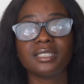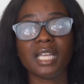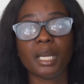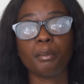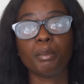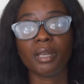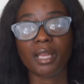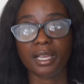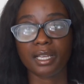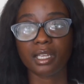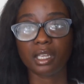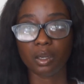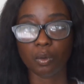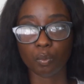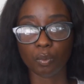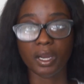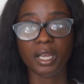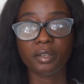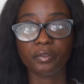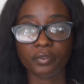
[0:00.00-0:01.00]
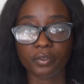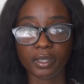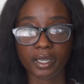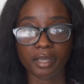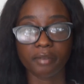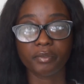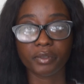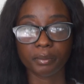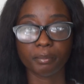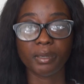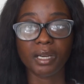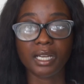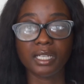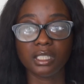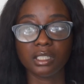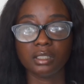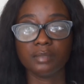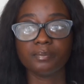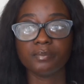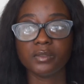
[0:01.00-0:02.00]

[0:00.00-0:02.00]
that black and white for everybody.